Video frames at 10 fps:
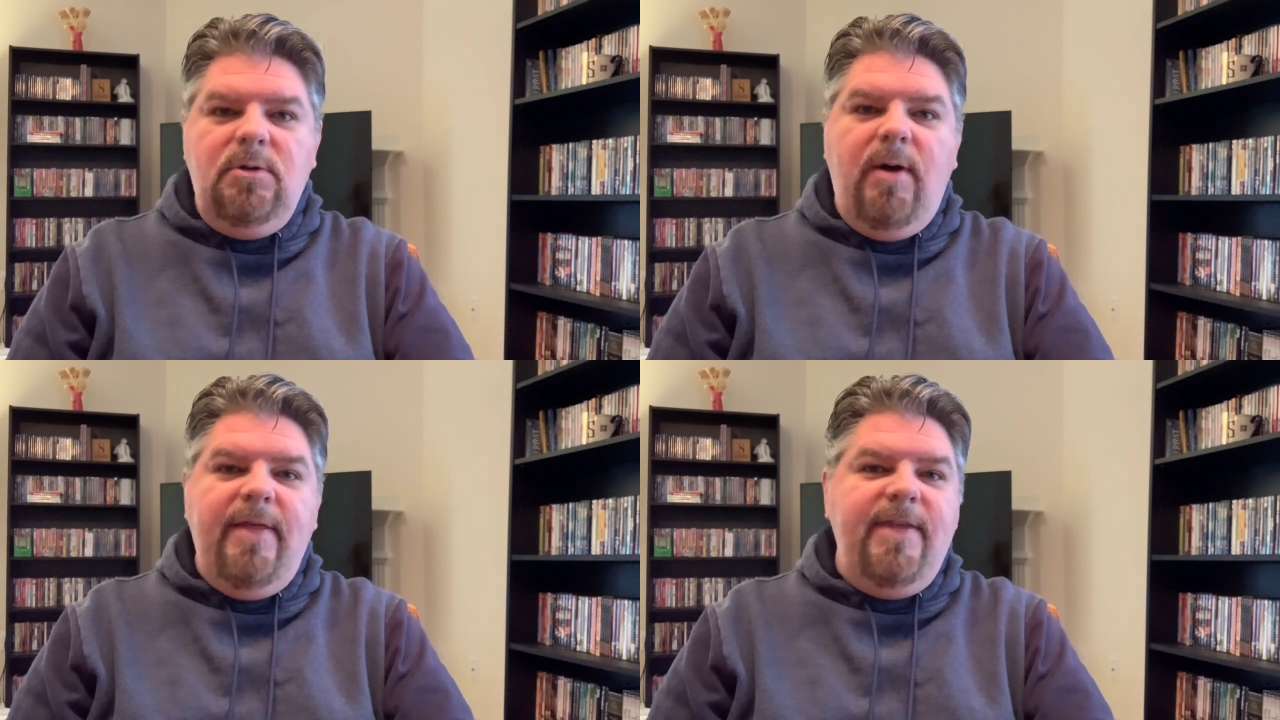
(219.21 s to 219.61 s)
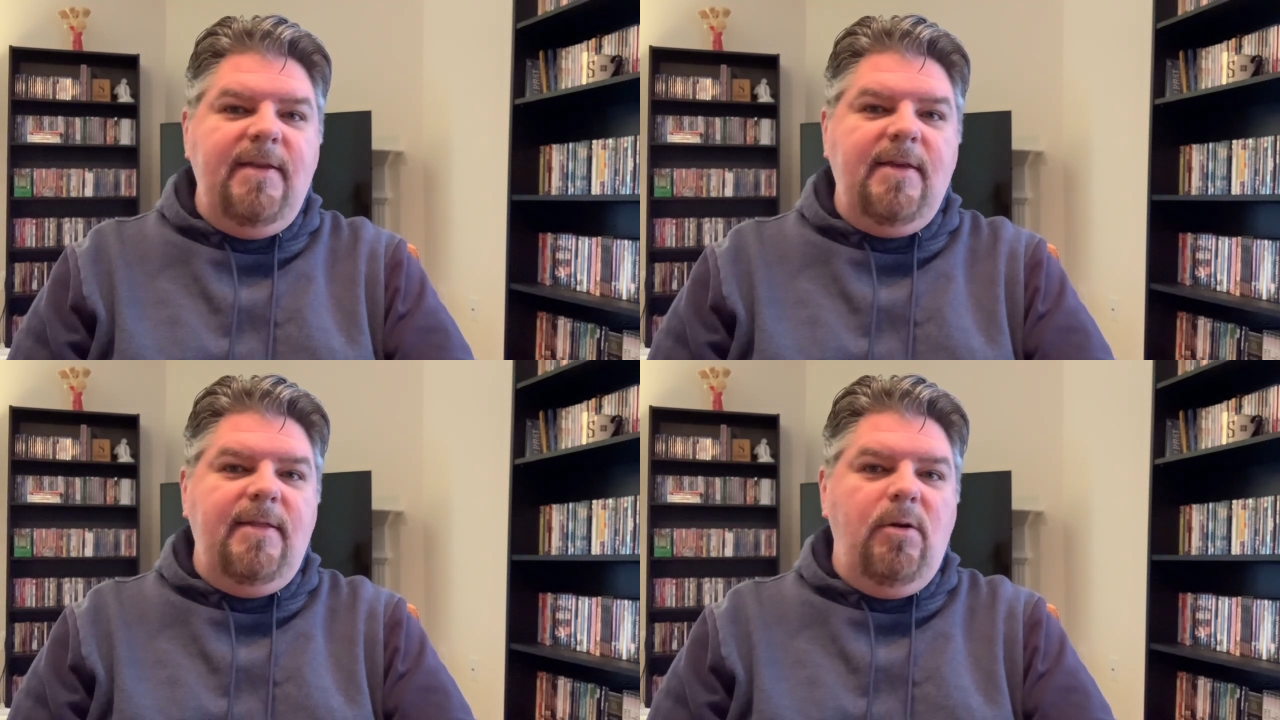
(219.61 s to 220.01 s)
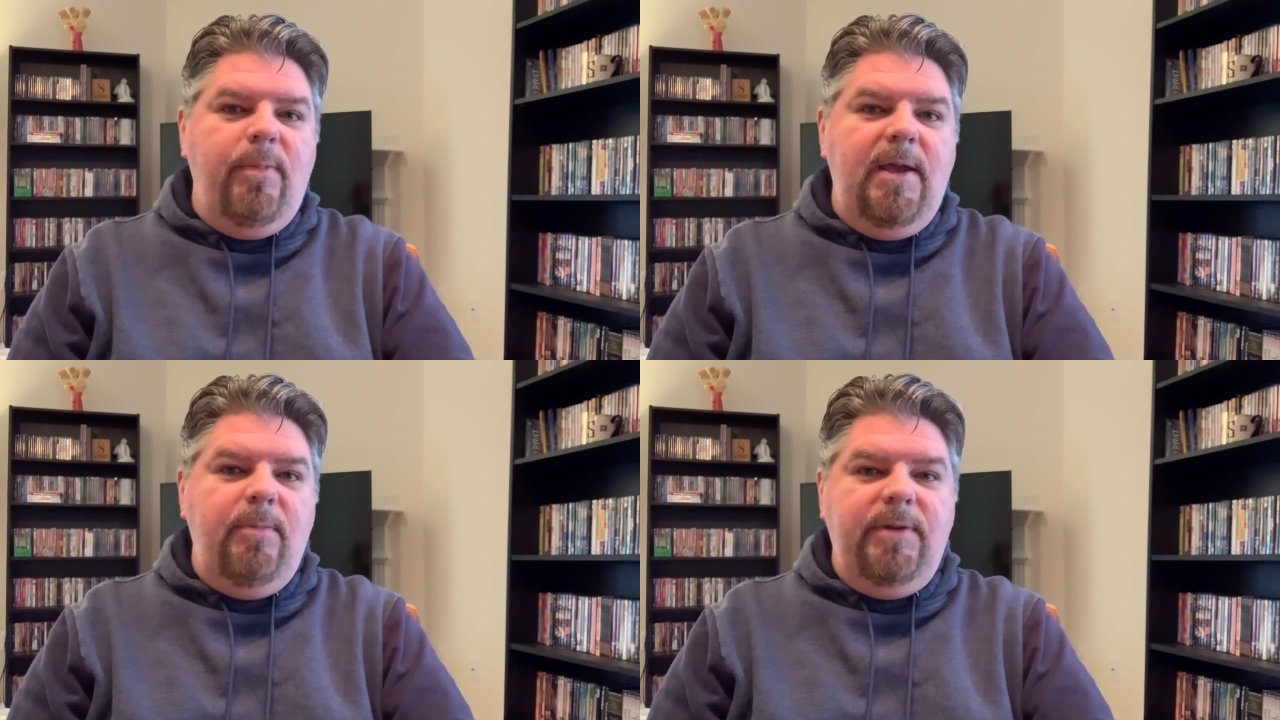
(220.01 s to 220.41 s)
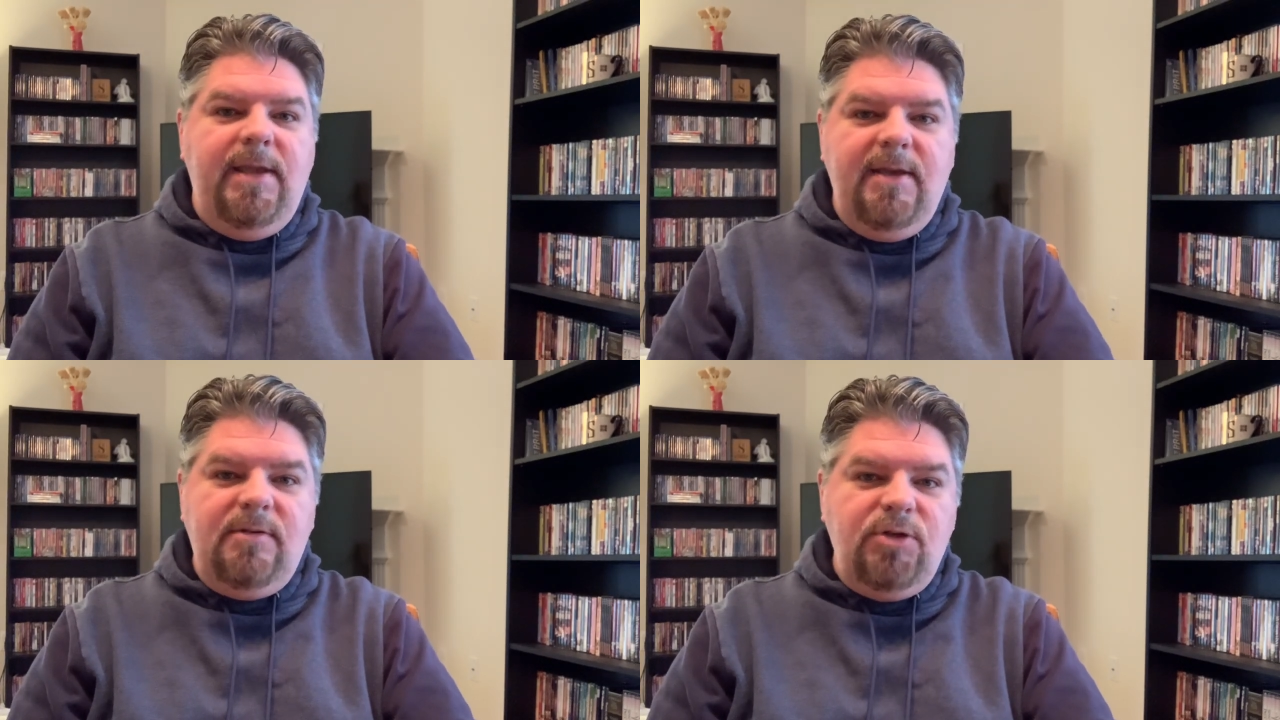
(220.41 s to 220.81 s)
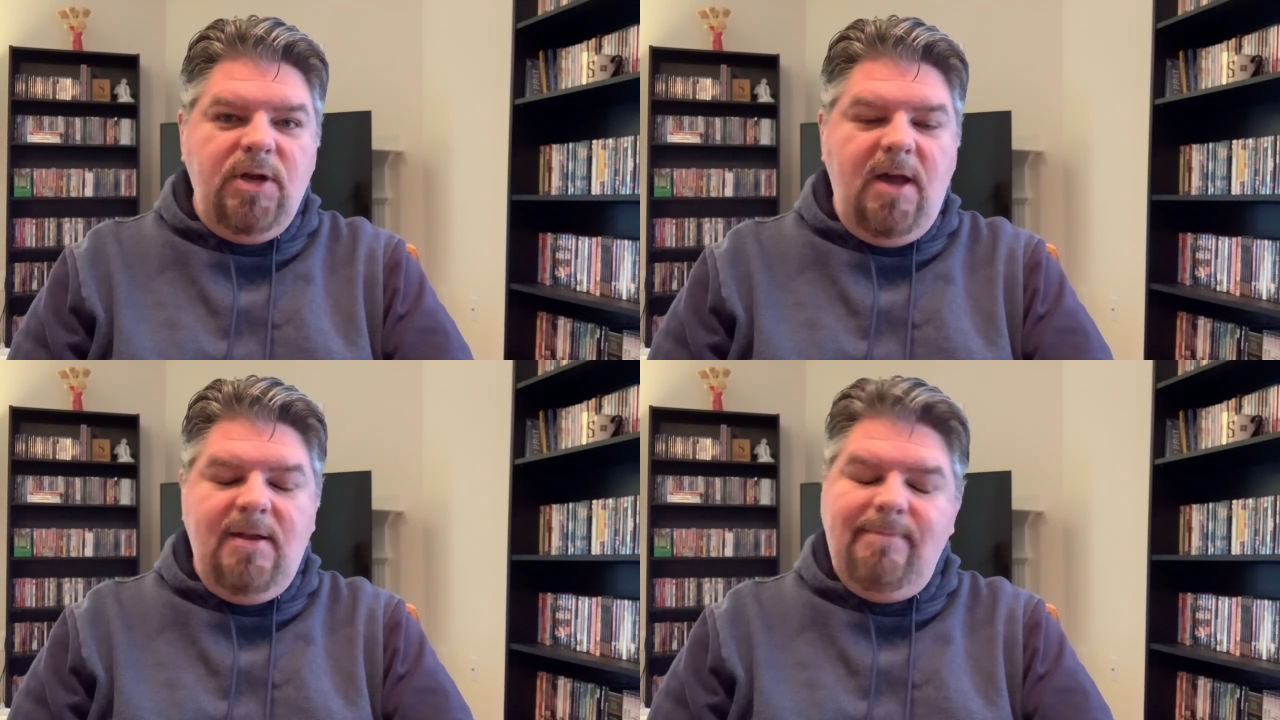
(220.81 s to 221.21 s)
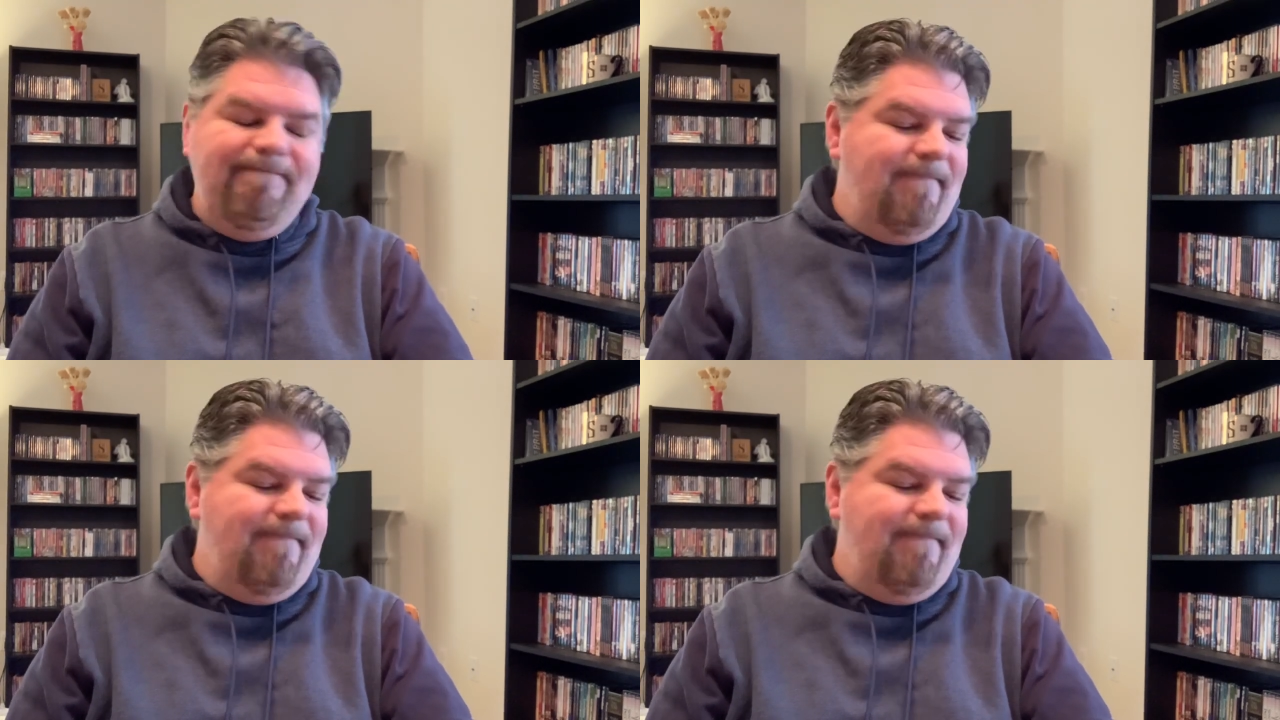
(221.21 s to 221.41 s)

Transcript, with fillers: Do I think that they'll be able to get Deshaun?